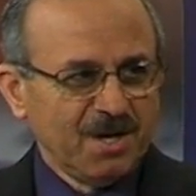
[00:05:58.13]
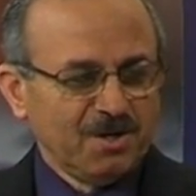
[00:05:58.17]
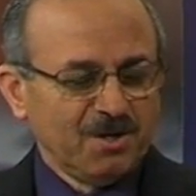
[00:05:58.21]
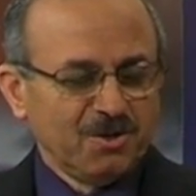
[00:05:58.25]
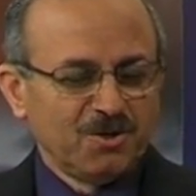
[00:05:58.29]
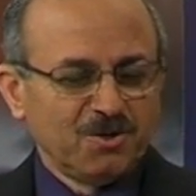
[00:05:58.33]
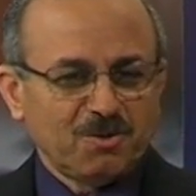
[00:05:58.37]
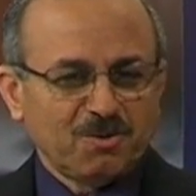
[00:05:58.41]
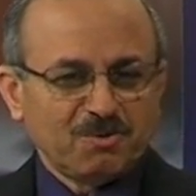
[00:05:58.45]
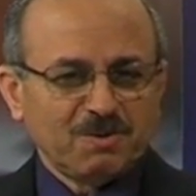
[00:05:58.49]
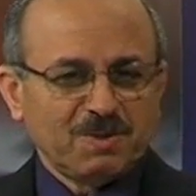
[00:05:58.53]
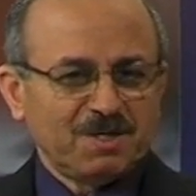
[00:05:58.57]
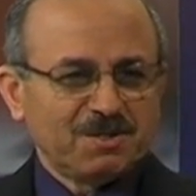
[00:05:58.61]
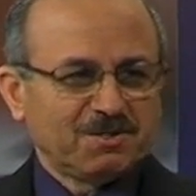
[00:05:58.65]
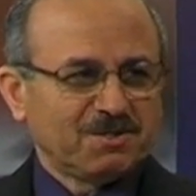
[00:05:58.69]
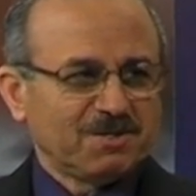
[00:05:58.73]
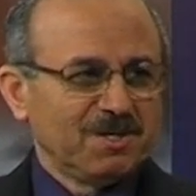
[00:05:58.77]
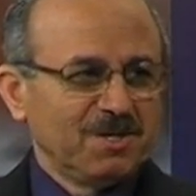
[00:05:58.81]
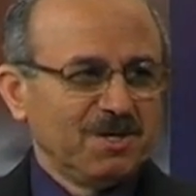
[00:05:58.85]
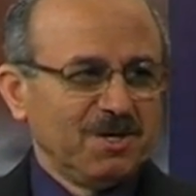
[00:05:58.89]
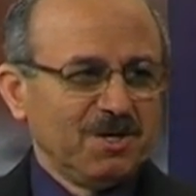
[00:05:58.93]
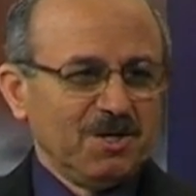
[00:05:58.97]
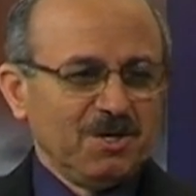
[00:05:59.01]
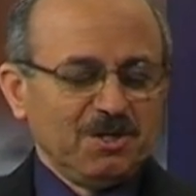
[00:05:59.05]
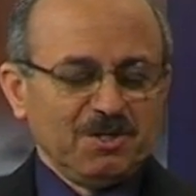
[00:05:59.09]
You know, this
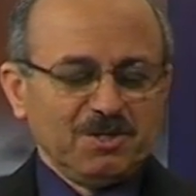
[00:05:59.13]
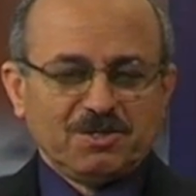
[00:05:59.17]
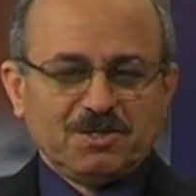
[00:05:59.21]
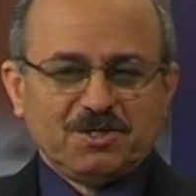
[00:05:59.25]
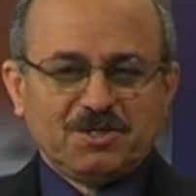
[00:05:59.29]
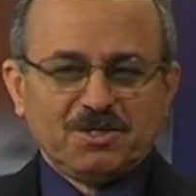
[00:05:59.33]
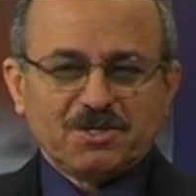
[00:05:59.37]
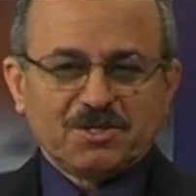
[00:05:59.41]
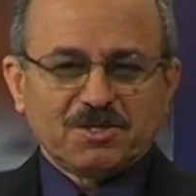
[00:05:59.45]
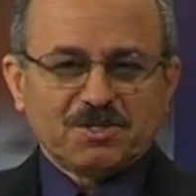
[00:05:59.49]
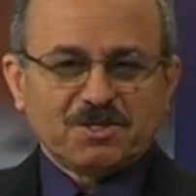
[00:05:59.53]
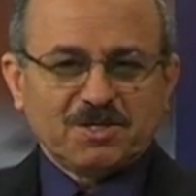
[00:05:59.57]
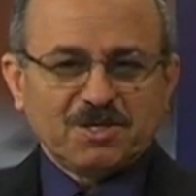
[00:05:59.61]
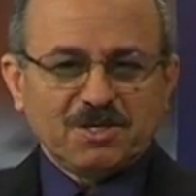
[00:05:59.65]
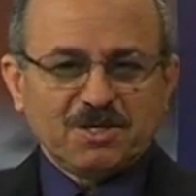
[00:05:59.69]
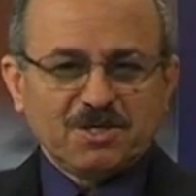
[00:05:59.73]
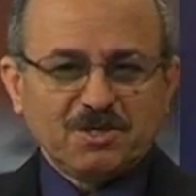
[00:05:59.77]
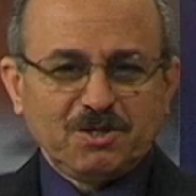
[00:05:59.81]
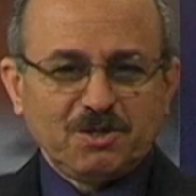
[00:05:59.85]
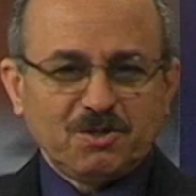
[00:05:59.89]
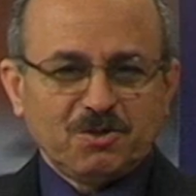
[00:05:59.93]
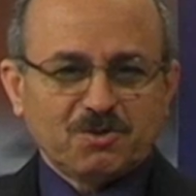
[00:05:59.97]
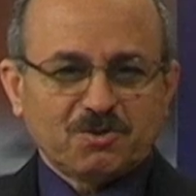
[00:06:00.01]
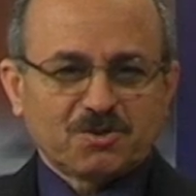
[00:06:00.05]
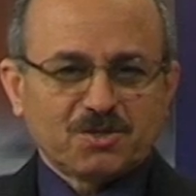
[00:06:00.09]
just,
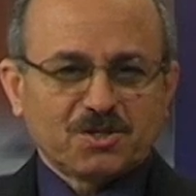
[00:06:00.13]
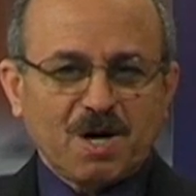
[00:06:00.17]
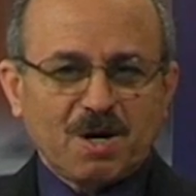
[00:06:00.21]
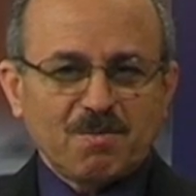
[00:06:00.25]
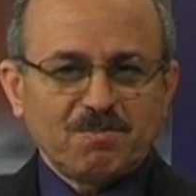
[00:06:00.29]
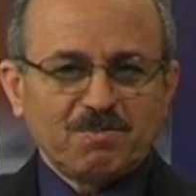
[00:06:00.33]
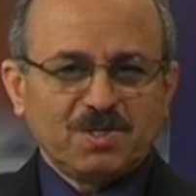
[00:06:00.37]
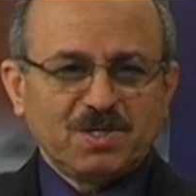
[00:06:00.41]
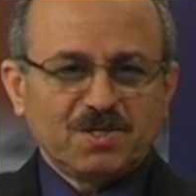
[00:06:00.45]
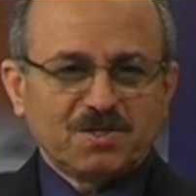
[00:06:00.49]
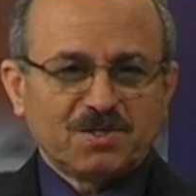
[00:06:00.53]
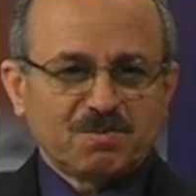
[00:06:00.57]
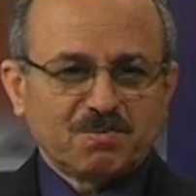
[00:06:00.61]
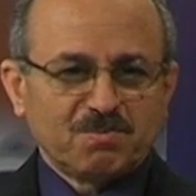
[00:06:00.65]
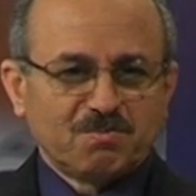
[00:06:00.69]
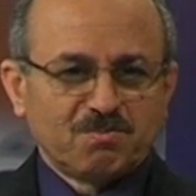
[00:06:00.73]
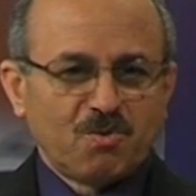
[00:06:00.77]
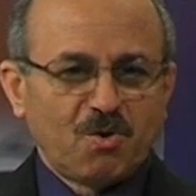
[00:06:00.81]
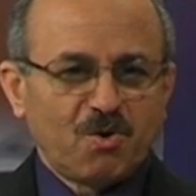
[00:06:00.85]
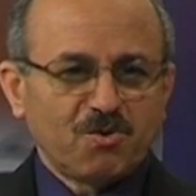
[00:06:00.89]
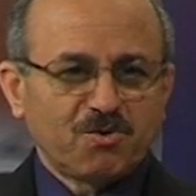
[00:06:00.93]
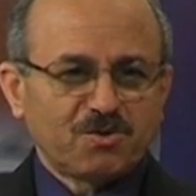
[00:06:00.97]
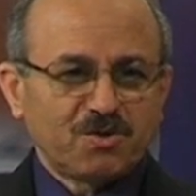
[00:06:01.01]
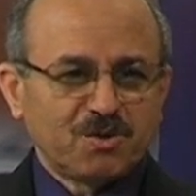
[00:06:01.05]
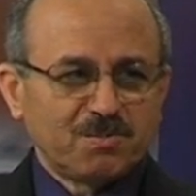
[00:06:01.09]
you know, this
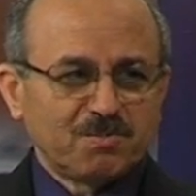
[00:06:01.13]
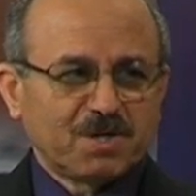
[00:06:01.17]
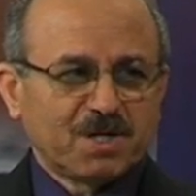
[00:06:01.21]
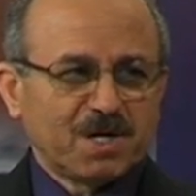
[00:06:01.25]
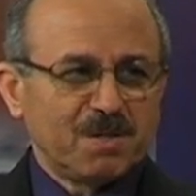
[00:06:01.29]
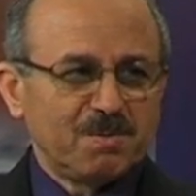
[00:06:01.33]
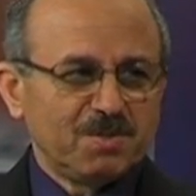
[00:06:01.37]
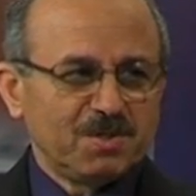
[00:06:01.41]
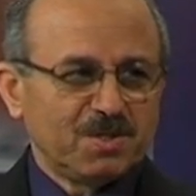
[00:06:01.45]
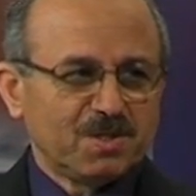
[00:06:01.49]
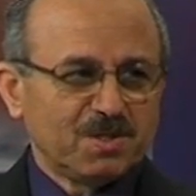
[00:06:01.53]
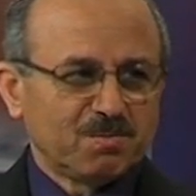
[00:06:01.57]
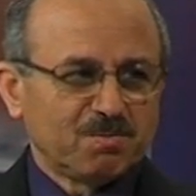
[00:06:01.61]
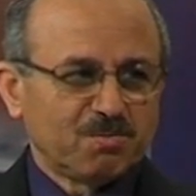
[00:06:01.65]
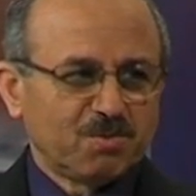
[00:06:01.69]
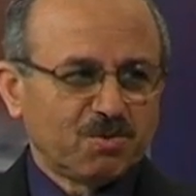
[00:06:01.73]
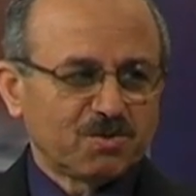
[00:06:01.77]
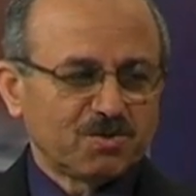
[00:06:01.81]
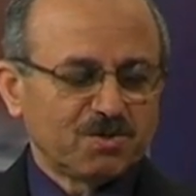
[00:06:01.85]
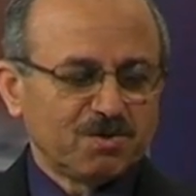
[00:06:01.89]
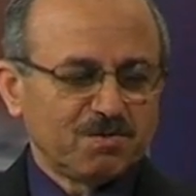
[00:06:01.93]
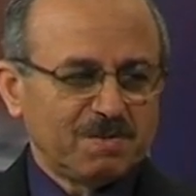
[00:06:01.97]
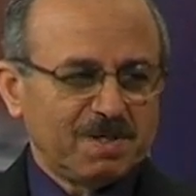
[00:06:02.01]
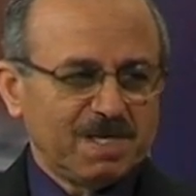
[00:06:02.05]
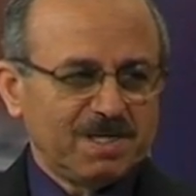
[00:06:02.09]
Muslim, committed
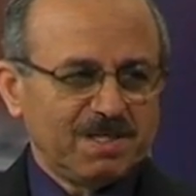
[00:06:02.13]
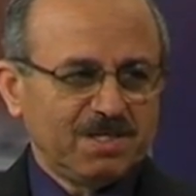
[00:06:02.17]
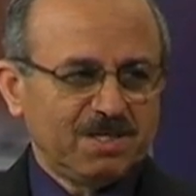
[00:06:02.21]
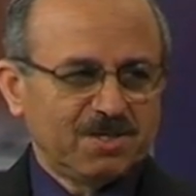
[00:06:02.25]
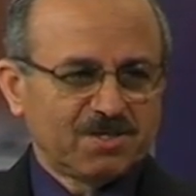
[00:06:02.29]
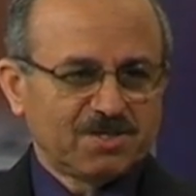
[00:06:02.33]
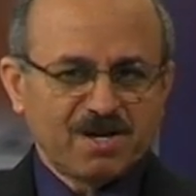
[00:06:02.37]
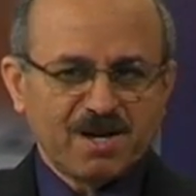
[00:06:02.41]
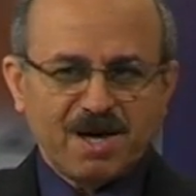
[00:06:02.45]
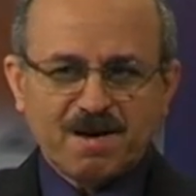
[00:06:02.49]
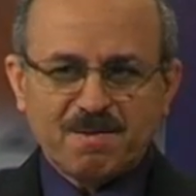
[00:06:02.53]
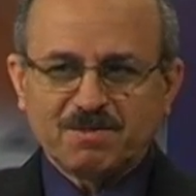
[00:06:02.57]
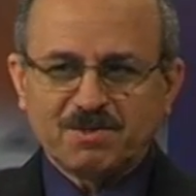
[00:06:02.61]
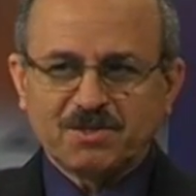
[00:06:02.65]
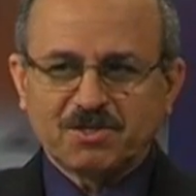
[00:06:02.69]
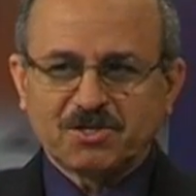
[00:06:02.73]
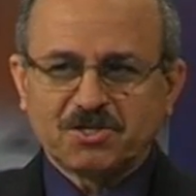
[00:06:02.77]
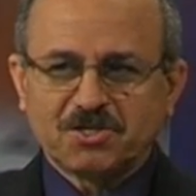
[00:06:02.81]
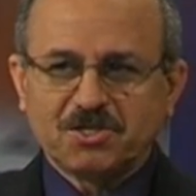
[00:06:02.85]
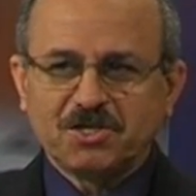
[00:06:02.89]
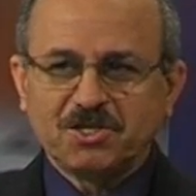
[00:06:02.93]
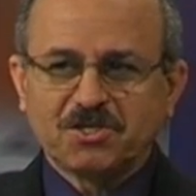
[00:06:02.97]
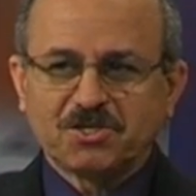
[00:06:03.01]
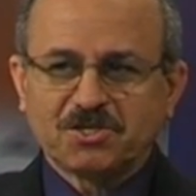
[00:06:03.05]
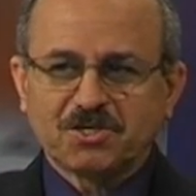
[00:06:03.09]
Muslim and Islamists
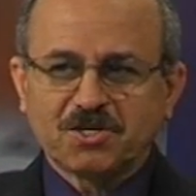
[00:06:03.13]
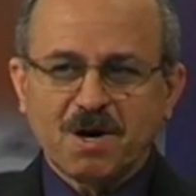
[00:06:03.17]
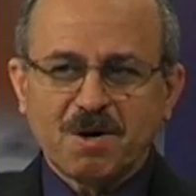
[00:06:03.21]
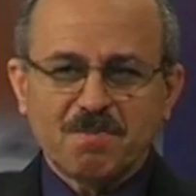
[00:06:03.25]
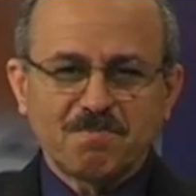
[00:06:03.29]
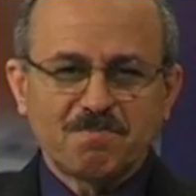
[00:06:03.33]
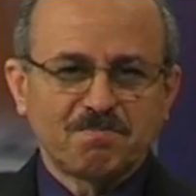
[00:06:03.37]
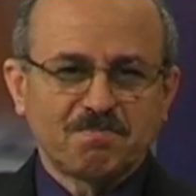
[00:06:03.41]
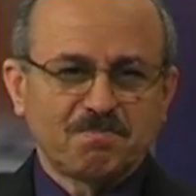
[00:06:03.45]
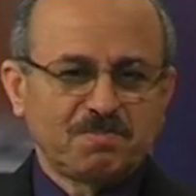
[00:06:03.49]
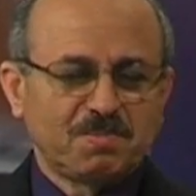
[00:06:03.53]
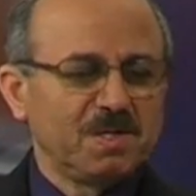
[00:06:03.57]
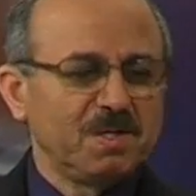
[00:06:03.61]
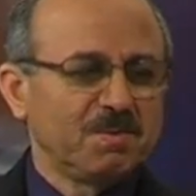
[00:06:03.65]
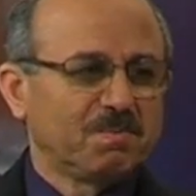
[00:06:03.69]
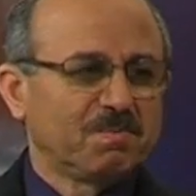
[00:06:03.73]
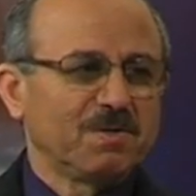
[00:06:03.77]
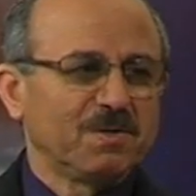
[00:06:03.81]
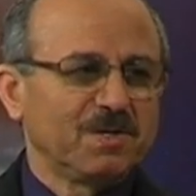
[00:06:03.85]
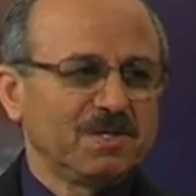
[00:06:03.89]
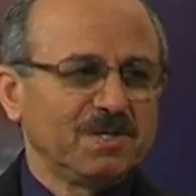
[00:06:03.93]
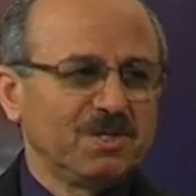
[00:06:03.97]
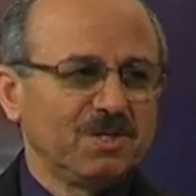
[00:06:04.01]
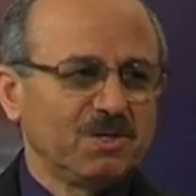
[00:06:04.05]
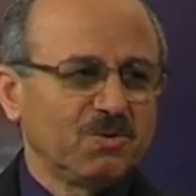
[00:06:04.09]
see some
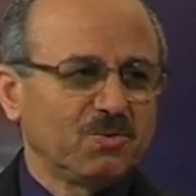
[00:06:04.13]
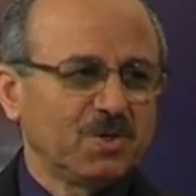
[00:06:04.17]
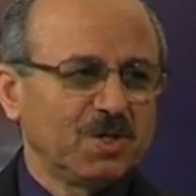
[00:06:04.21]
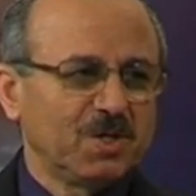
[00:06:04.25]
people in the